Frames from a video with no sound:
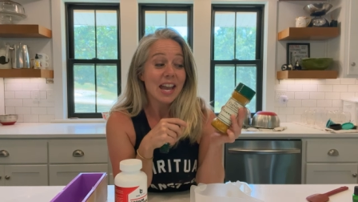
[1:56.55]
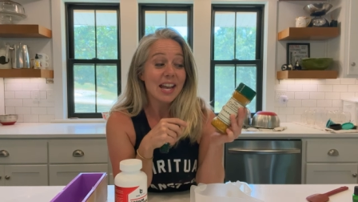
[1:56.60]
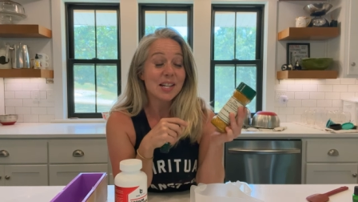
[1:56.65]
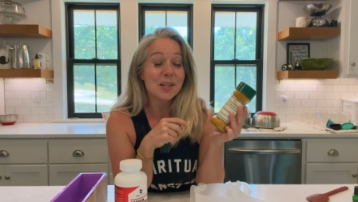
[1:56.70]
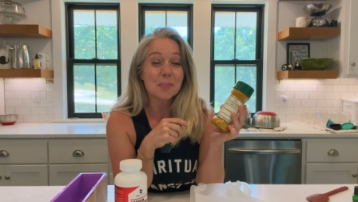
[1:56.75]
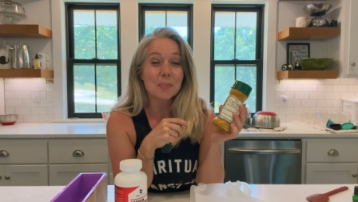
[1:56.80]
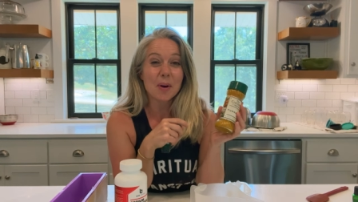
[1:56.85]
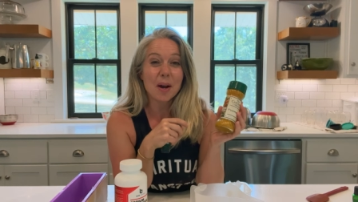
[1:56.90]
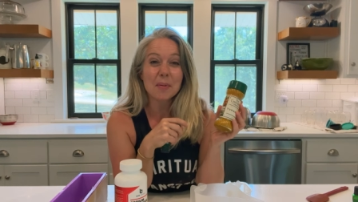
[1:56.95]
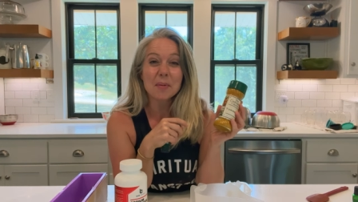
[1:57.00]
it's
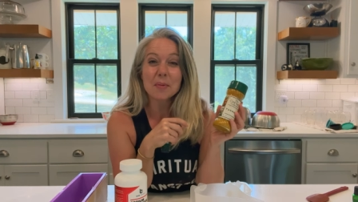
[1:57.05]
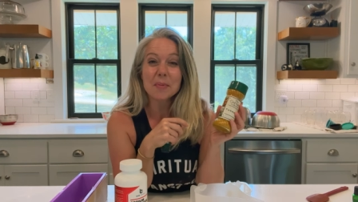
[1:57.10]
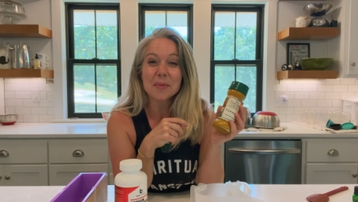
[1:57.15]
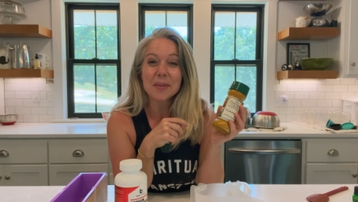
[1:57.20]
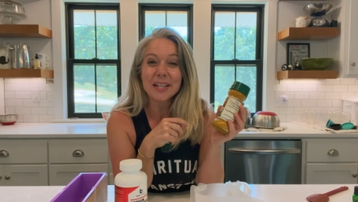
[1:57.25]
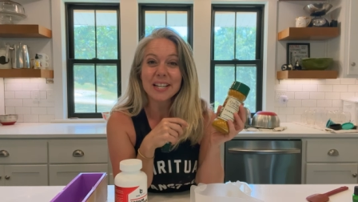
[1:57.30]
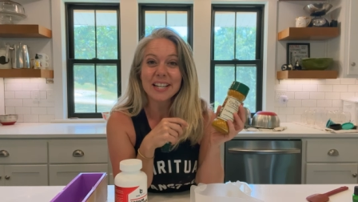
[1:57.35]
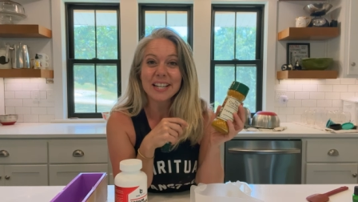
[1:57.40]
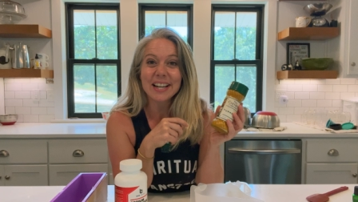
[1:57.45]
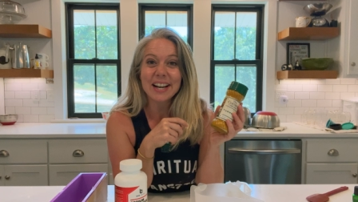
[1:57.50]

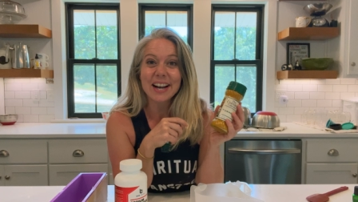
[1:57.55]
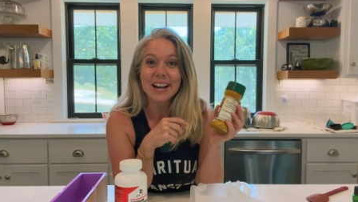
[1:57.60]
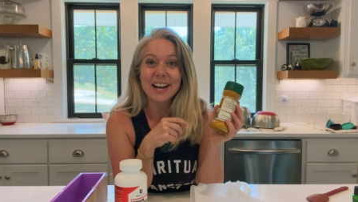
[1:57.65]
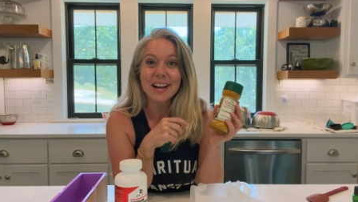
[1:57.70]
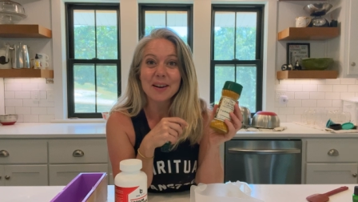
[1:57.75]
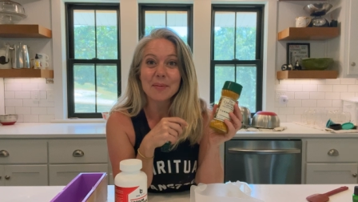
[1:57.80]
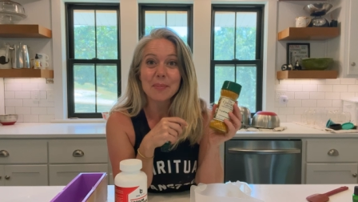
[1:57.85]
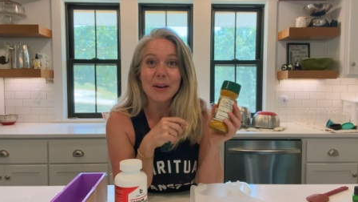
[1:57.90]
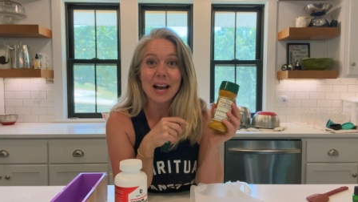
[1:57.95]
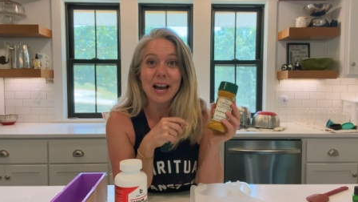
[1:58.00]
probably
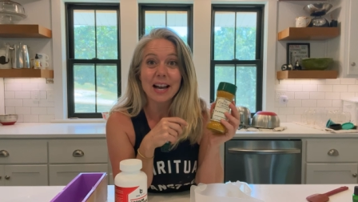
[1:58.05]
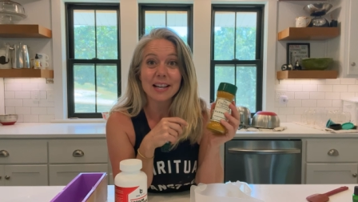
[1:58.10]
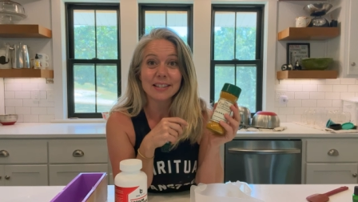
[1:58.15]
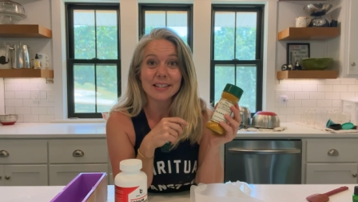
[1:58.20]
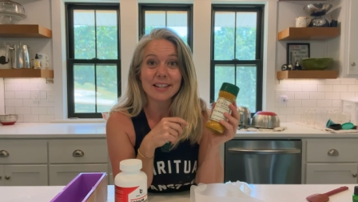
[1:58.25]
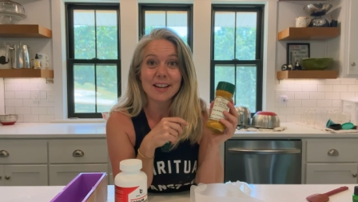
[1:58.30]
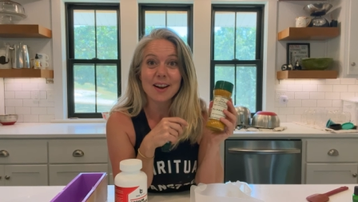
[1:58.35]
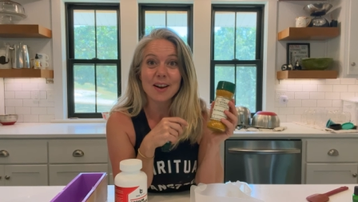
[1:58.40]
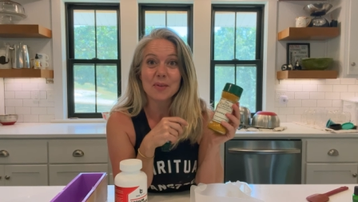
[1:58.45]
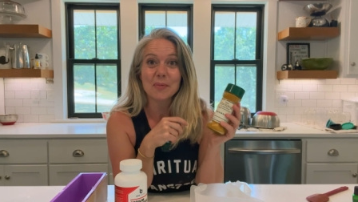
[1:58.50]
um, has
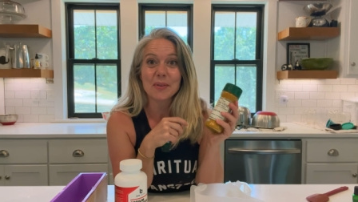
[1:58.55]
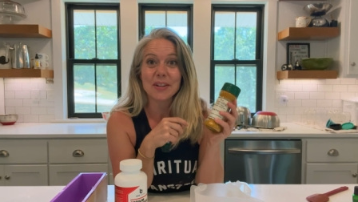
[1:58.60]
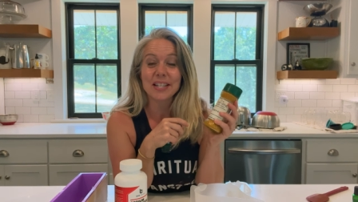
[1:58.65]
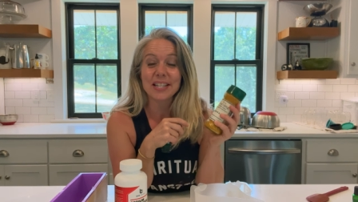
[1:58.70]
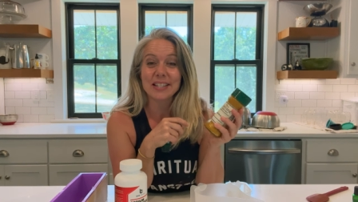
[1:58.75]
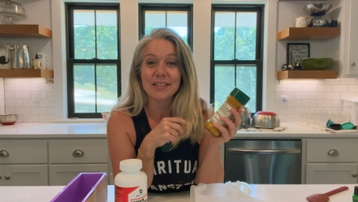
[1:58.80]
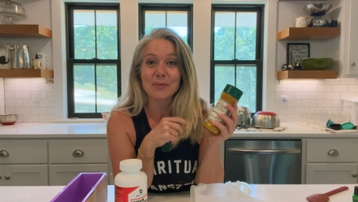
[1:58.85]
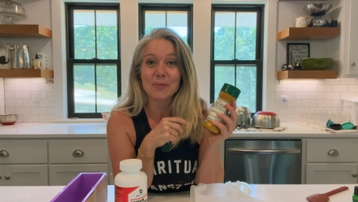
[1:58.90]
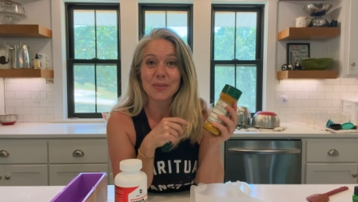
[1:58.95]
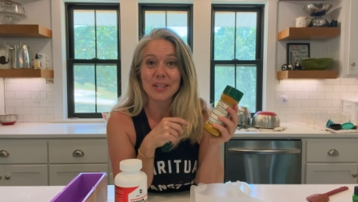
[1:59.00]
not
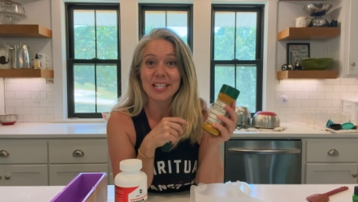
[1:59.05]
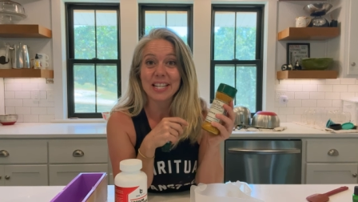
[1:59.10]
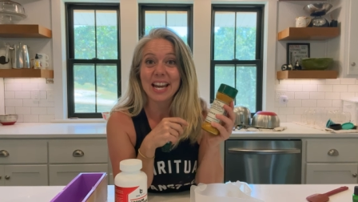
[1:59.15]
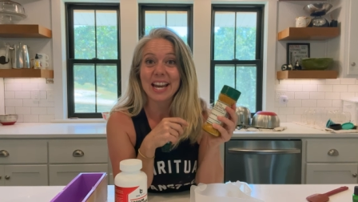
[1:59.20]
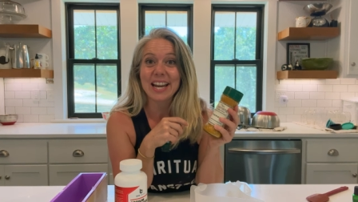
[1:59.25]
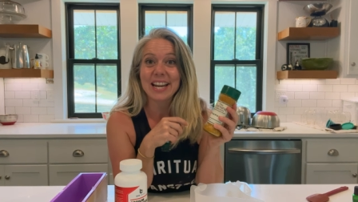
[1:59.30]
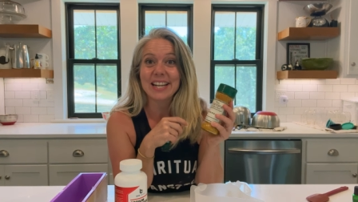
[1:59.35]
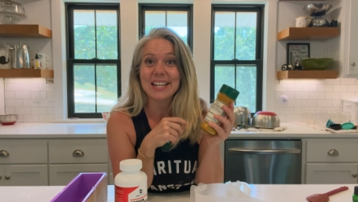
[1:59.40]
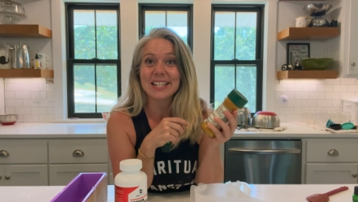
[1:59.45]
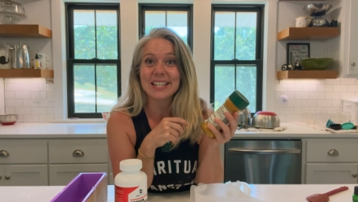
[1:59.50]
ret
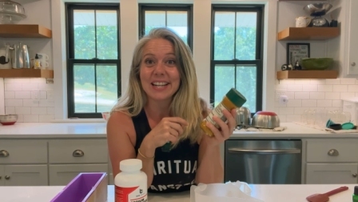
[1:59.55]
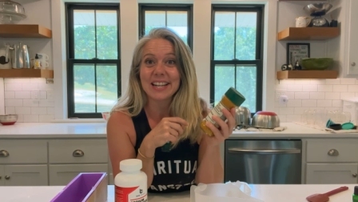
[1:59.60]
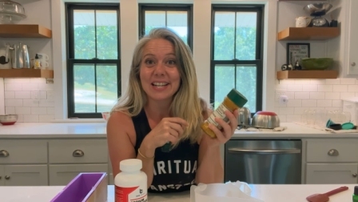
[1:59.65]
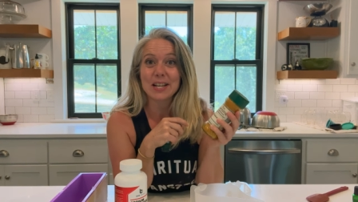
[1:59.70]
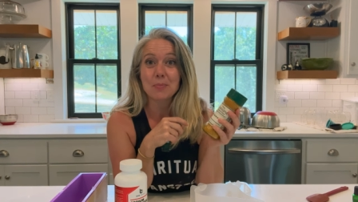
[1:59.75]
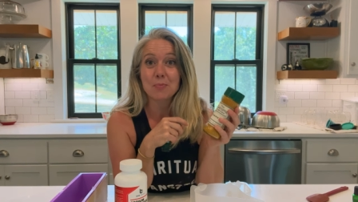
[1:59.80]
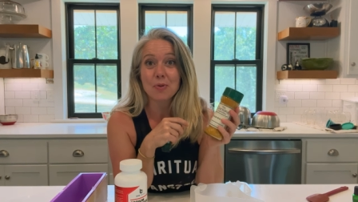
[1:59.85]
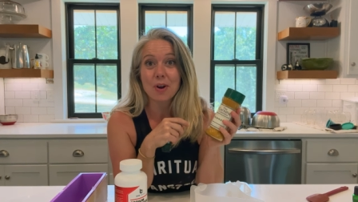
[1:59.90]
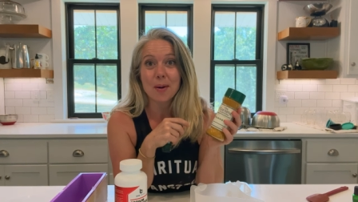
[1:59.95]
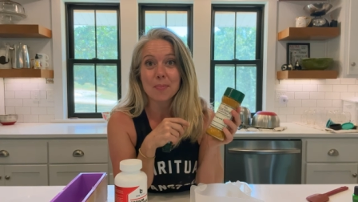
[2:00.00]
retained
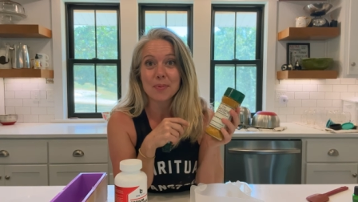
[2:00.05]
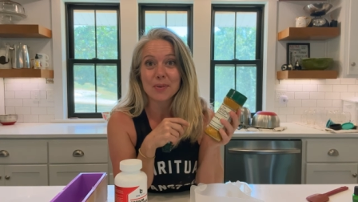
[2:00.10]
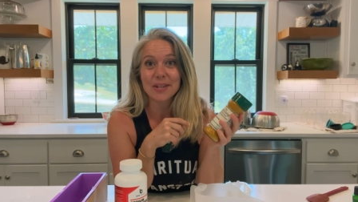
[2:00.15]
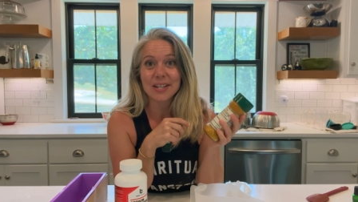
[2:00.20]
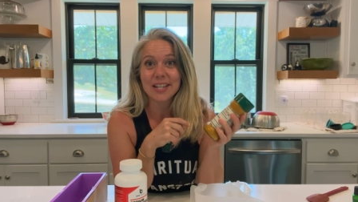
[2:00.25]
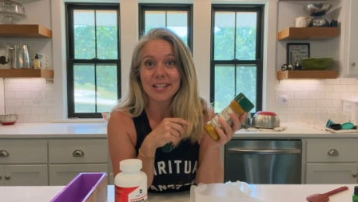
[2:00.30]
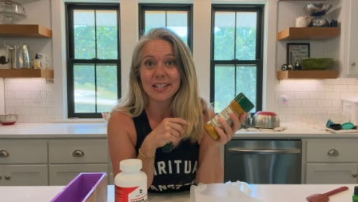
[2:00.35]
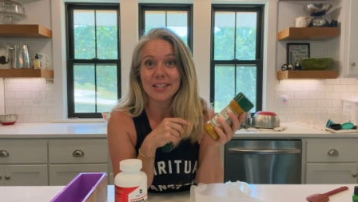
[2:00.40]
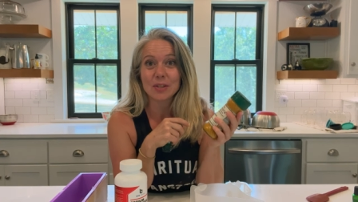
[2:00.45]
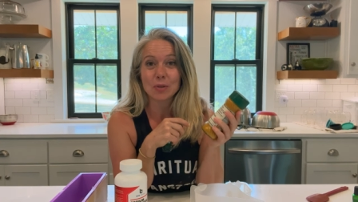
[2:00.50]
any
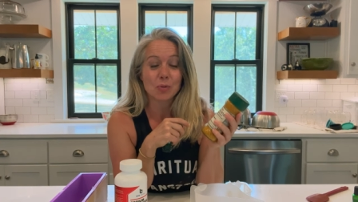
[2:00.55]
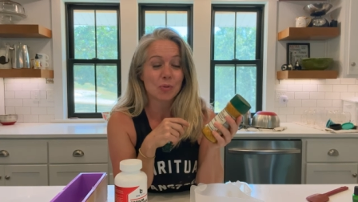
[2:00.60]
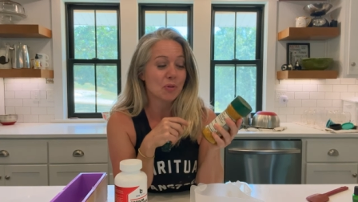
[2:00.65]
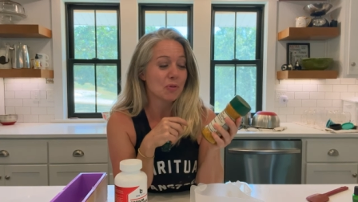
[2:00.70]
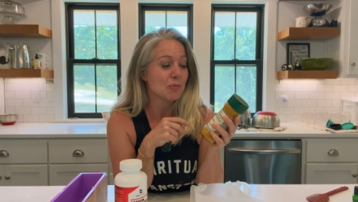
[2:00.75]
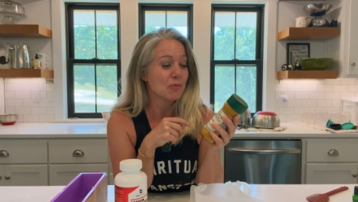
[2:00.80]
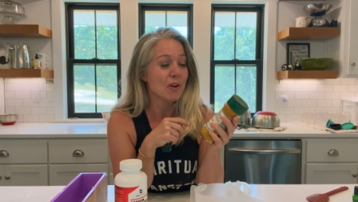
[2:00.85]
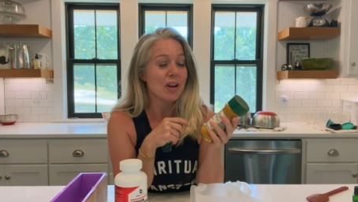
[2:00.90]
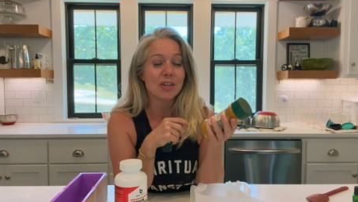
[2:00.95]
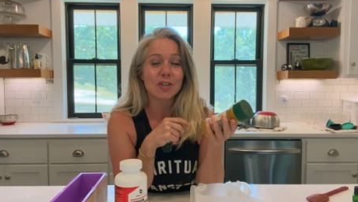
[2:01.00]
properties or
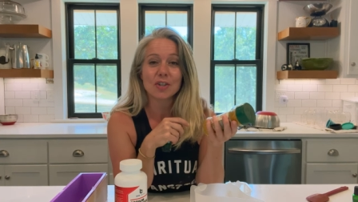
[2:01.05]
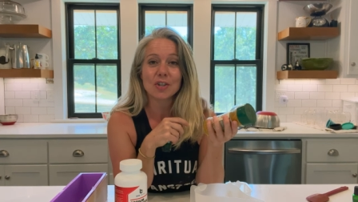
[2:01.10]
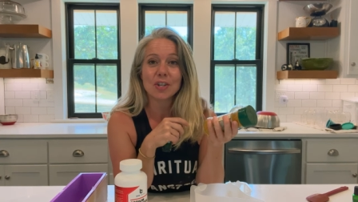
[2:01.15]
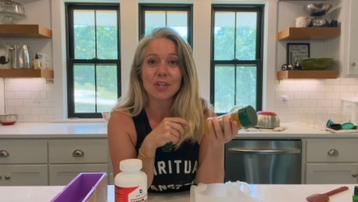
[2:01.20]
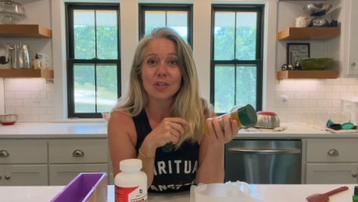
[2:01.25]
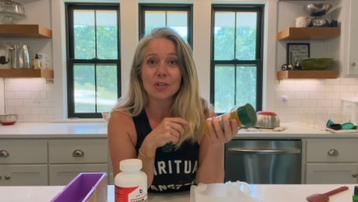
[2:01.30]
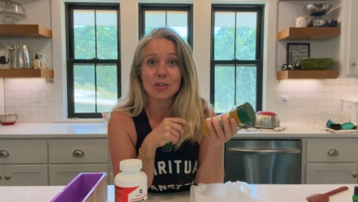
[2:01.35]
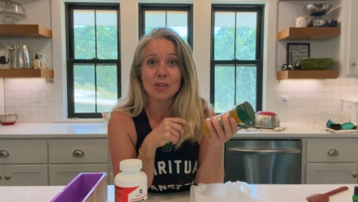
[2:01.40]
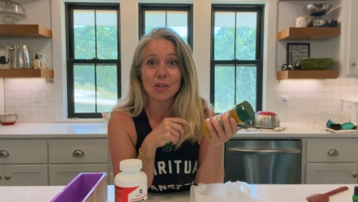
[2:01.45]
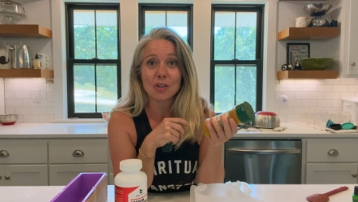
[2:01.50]

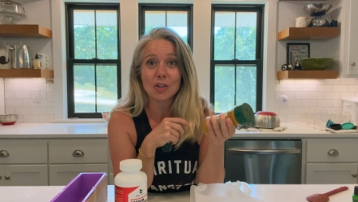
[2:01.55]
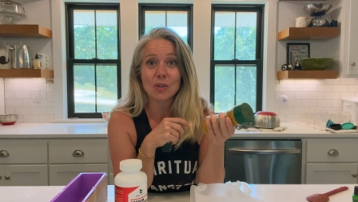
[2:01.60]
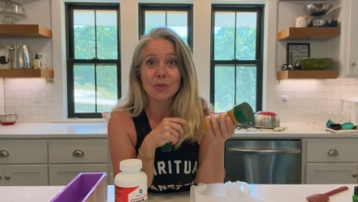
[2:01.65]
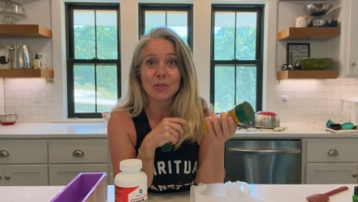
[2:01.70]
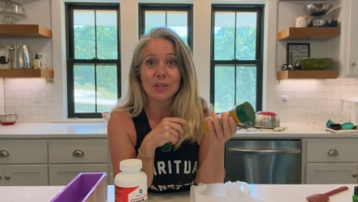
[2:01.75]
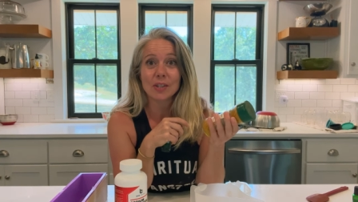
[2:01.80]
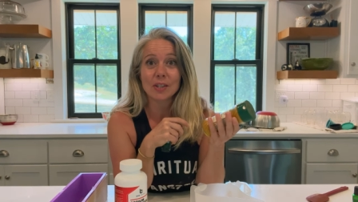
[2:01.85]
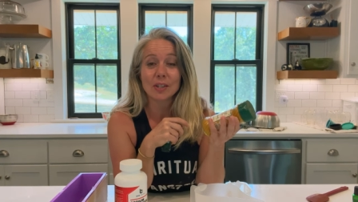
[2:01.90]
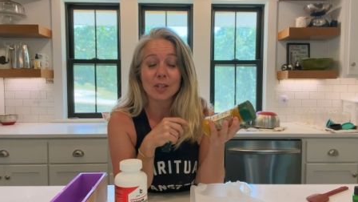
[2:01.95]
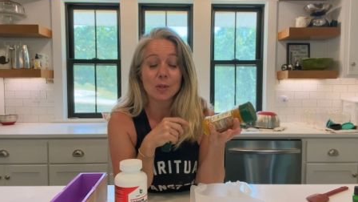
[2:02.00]
freshness to use
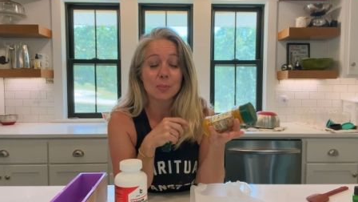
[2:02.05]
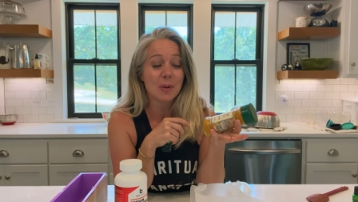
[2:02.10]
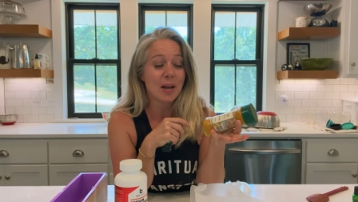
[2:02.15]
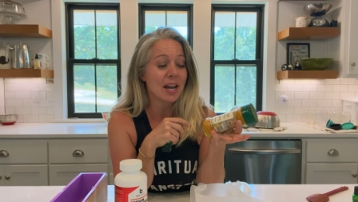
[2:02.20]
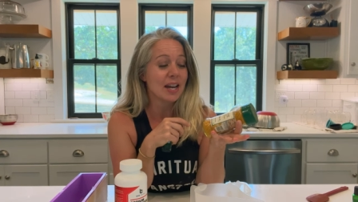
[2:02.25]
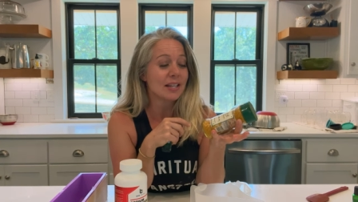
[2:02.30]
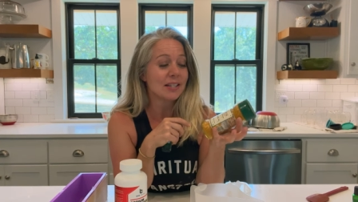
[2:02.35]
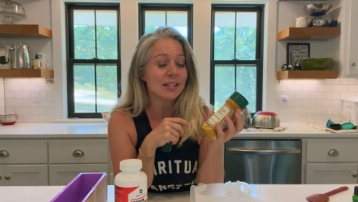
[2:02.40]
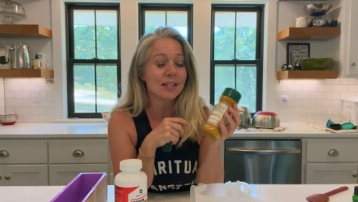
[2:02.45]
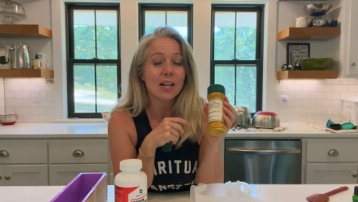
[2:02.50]
as a
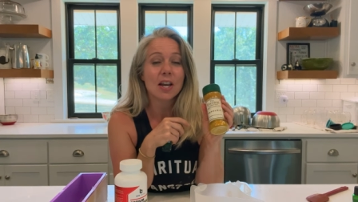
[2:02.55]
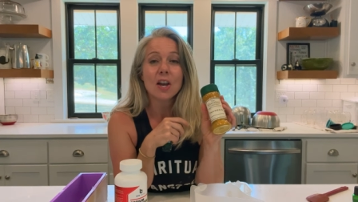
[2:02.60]
spice.